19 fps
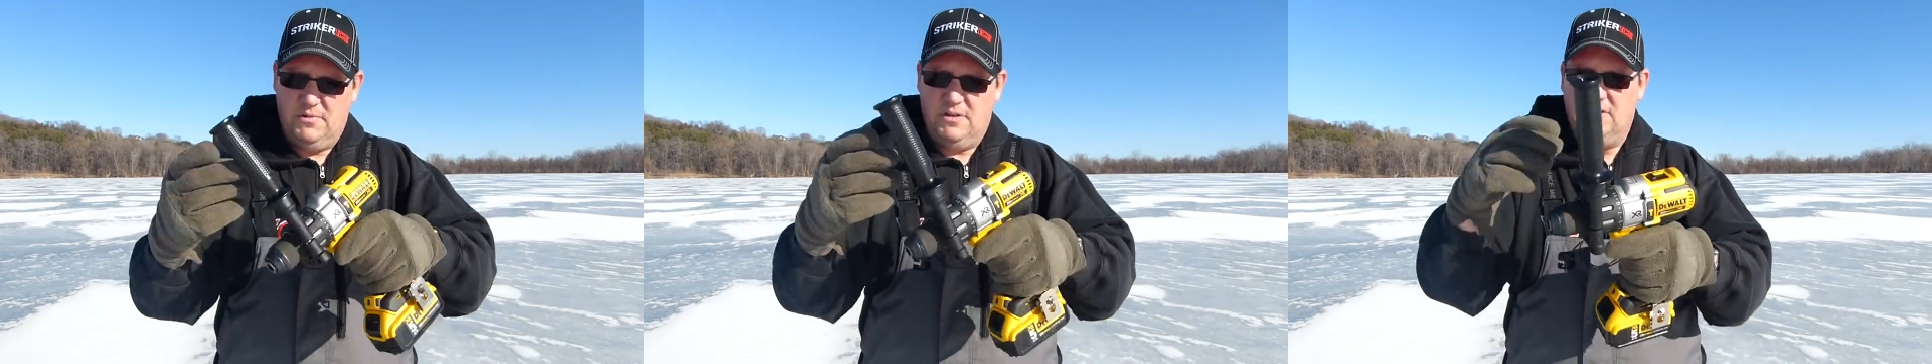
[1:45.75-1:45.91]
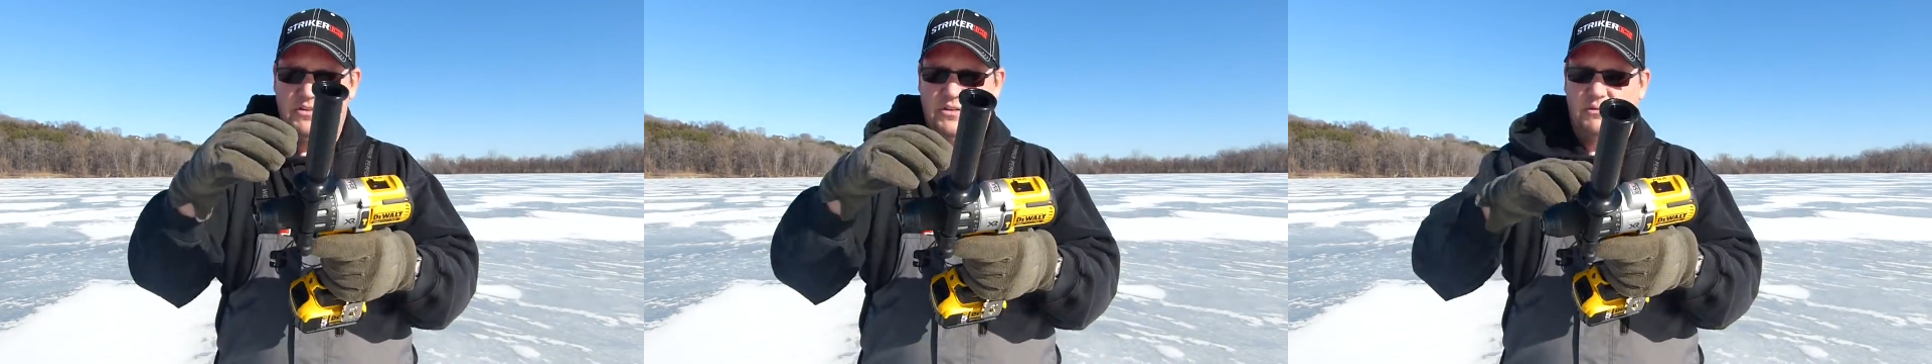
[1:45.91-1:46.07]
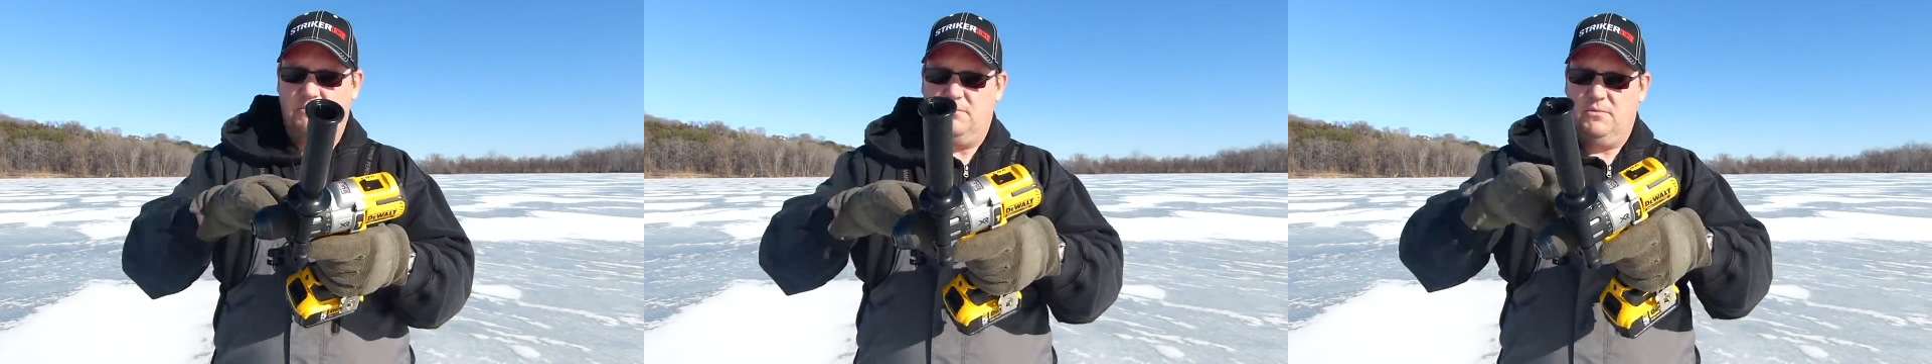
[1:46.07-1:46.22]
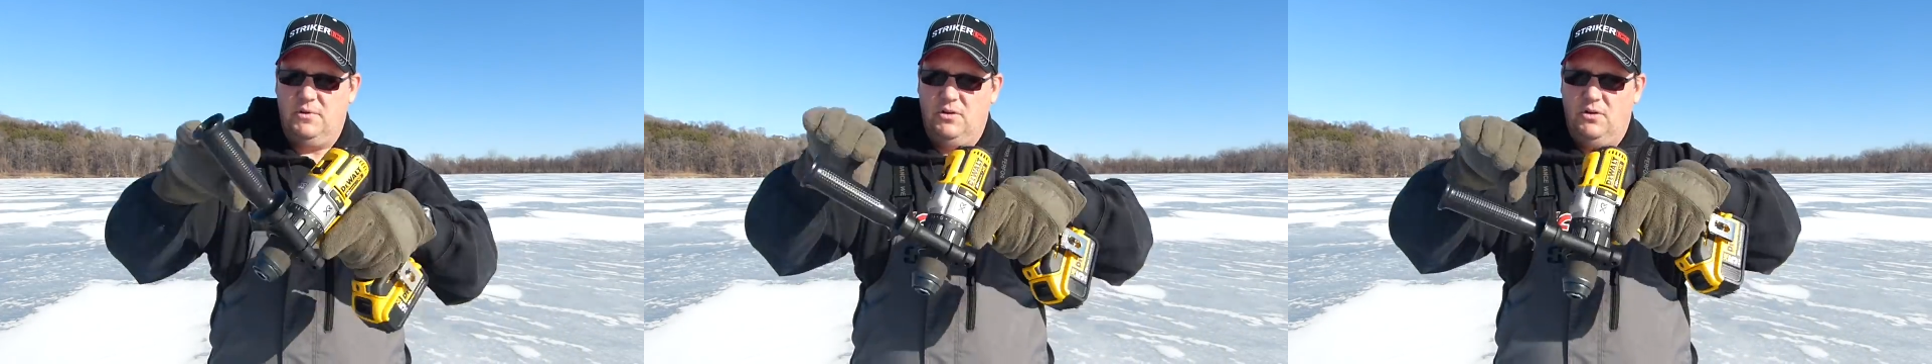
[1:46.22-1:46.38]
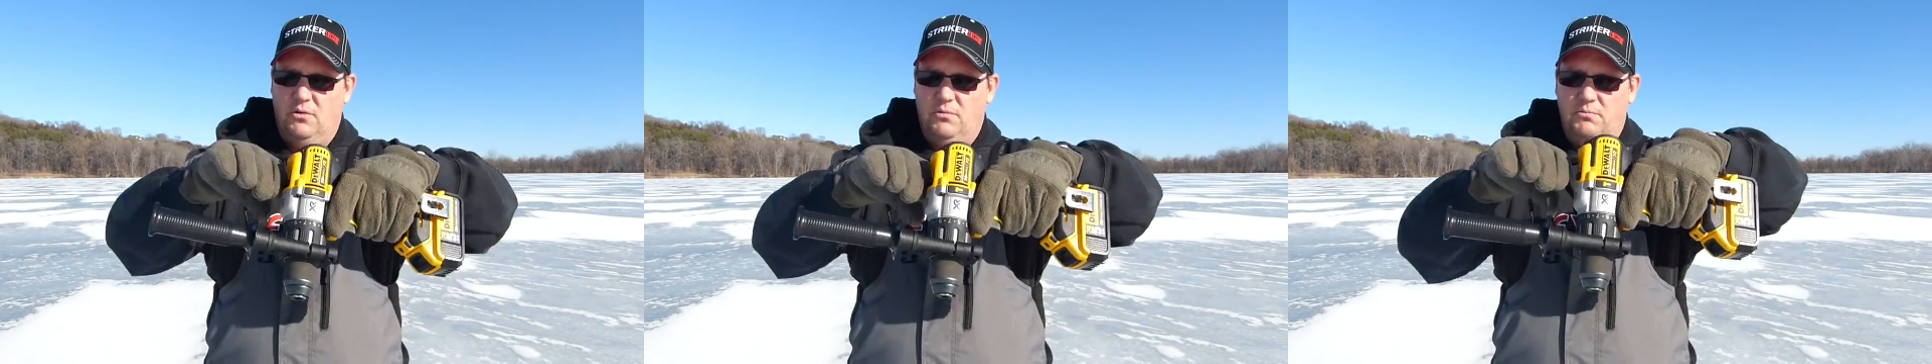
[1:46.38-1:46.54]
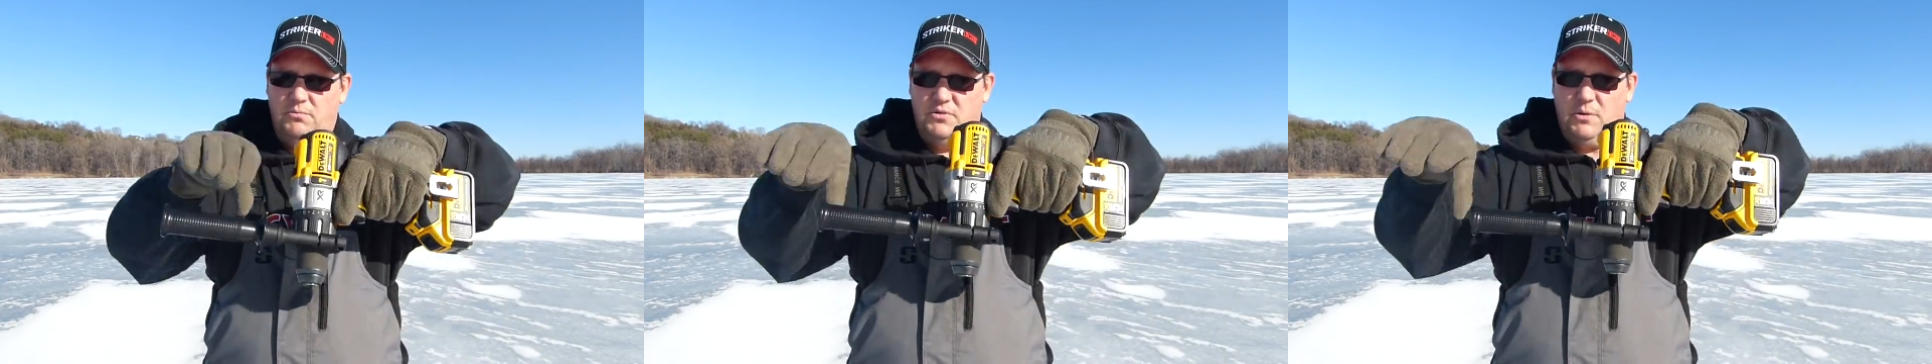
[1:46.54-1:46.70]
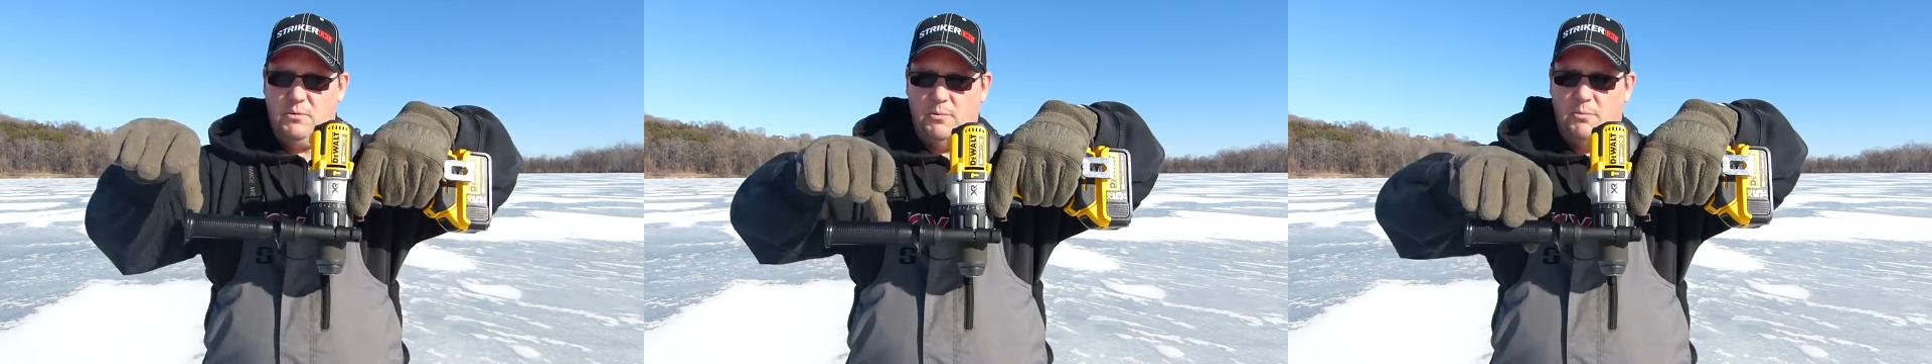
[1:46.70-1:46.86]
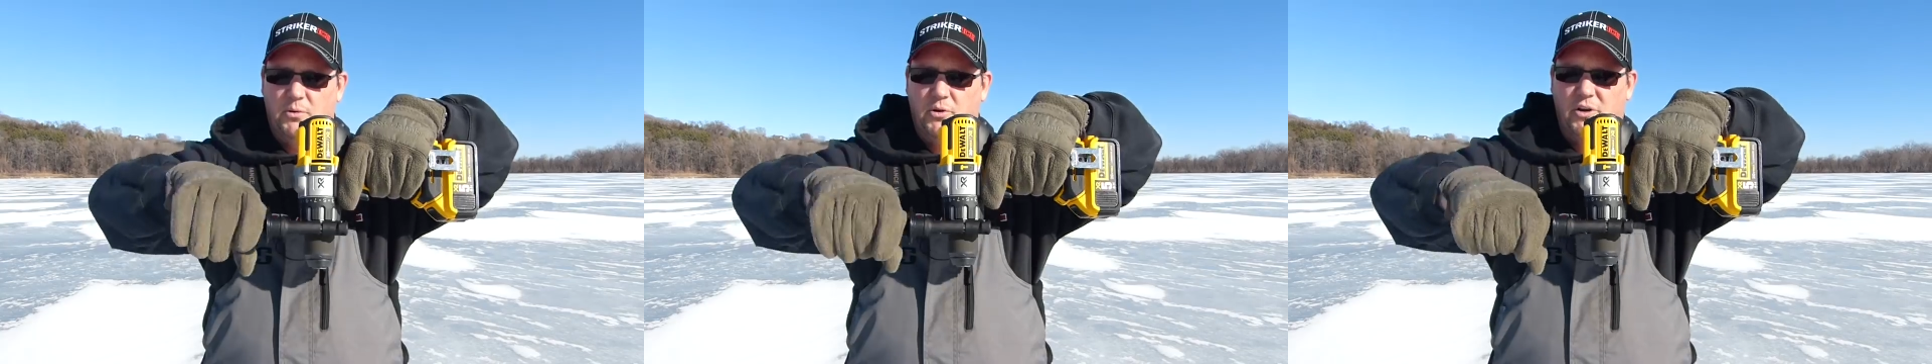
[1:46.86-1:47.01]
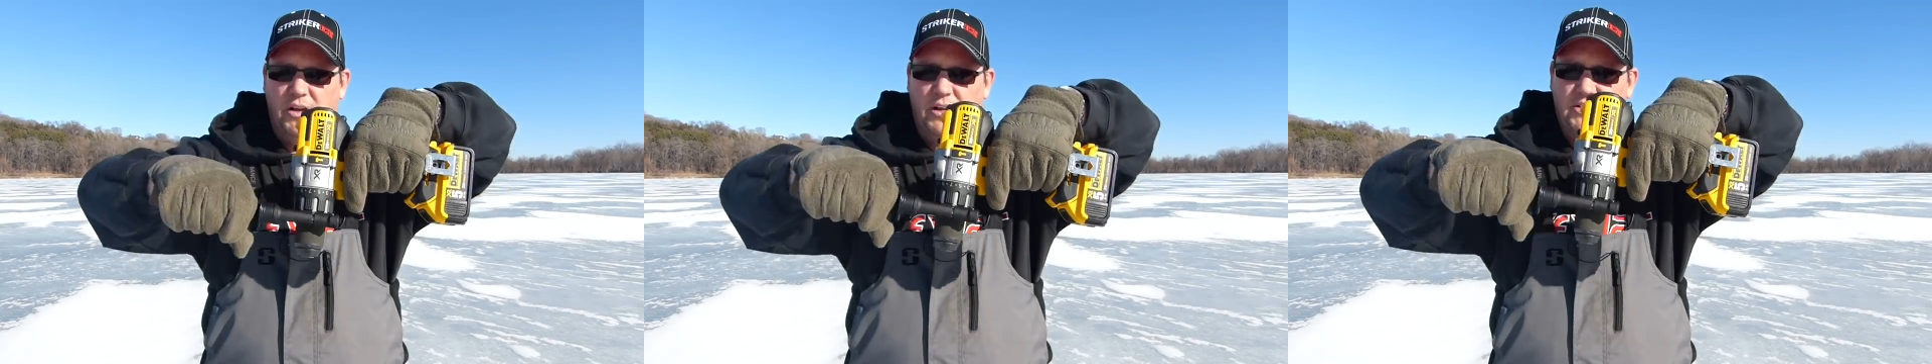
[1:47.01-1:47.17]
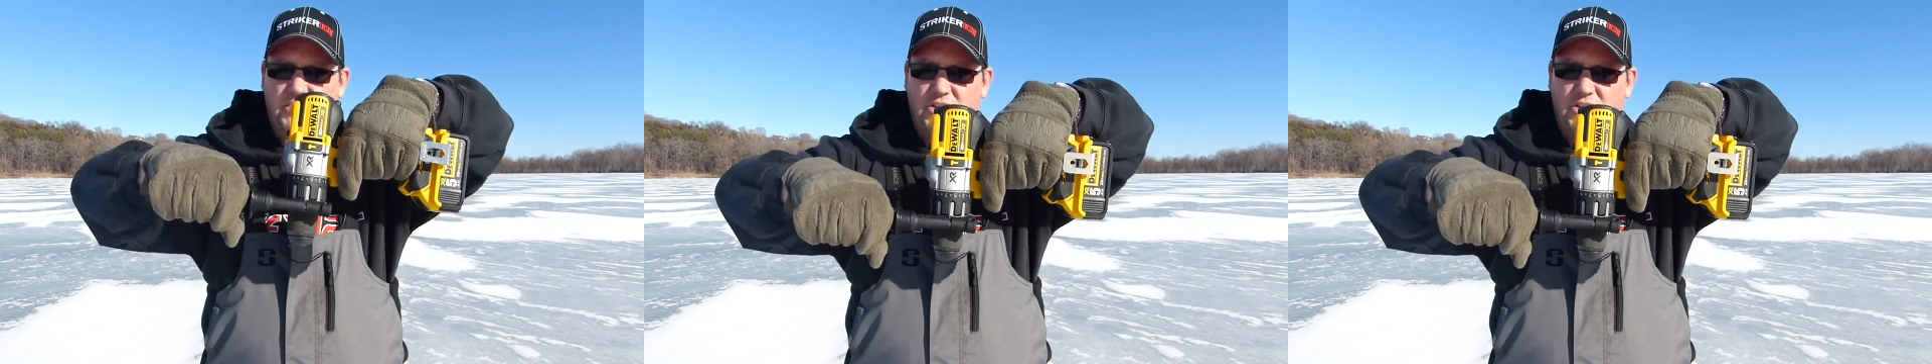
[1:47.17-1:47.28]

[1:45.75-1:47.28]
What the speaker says: is that, someone putting